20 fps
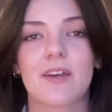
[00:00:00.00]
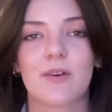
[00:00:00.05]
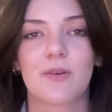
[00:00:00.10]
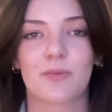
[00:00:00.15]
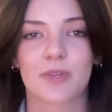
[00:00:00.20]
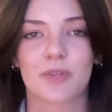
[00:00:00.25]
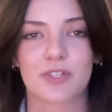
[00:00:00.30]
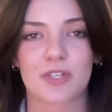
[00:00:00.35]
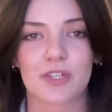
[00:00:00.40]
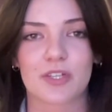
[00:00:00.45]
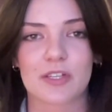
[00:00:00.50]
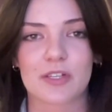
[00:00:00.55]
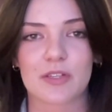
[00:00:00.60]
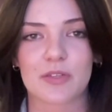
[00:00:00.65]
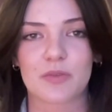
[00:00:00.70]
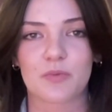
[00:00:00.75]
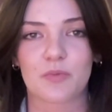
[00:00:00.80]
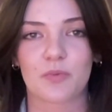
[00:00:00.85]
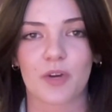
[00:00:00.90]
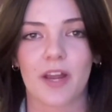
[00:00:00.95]
which
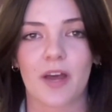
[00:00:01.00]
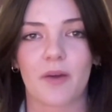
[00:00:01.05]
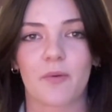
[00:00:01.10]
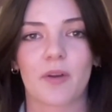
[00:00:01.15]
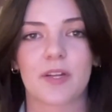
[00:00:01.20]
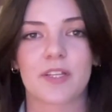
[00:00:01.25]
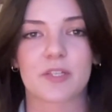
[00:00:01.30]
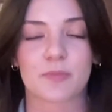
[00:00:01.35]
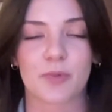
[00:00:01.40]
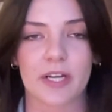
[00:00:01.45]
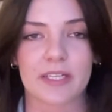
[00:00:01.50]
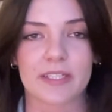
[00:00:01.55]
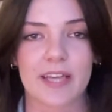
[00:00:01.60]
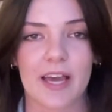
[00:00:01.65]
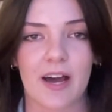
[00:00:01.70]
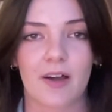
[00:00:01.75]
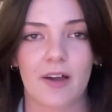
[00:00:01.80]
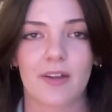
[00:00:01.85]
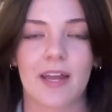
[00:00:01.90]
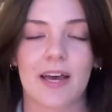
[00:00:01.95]
is what I wanted to break
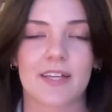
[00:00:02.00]
down